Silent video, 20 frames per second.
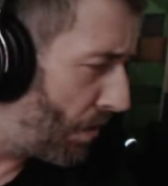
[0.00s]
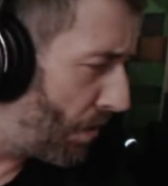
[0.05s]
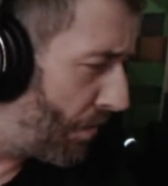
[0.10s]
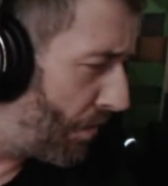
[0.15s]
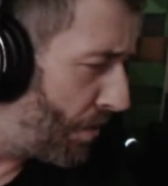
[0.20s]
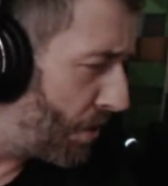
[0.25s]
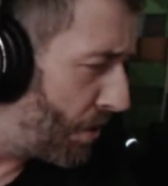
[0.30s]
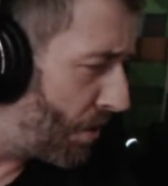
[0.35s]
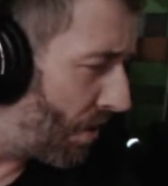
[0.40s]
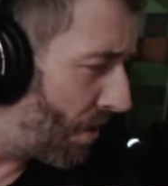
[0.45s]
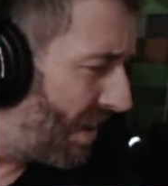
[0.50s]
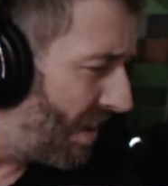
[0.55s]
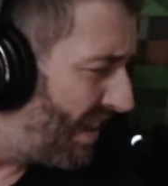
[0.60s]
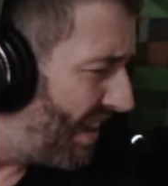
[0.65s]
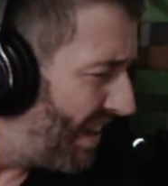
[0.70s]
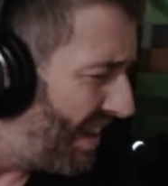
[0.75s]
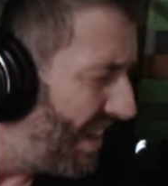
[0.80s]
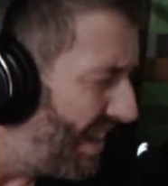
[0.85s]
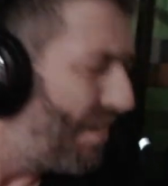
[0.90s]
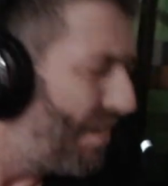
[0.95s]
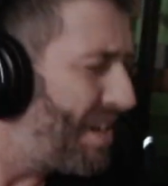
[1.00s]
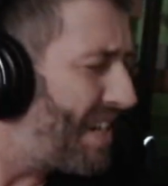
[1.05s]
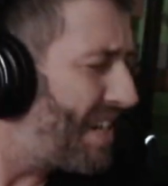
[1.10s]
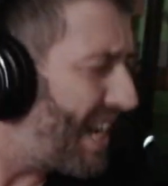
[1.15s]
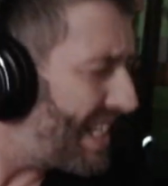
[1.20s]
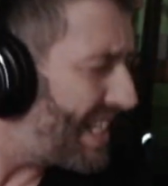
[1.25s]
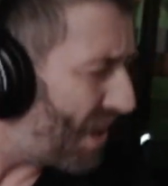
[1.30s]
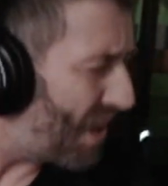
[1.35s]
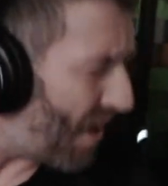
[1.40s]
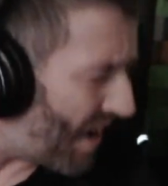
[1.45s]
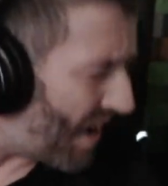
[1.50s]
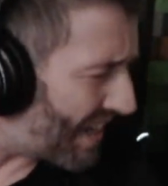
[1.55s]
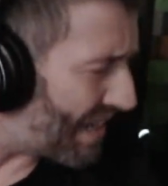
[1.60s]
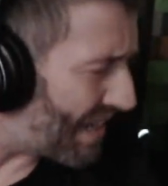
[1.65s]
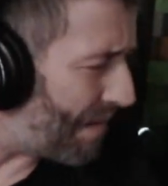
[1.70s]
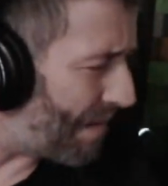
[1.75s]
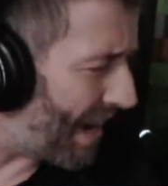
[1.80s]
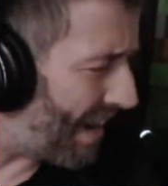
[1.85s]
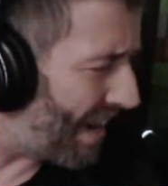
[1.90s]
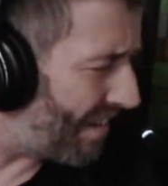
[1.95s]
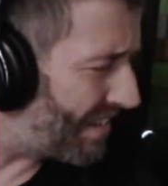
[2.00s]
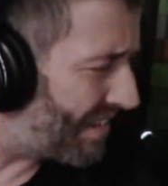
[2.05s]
few shoulders. What are you guys talking about?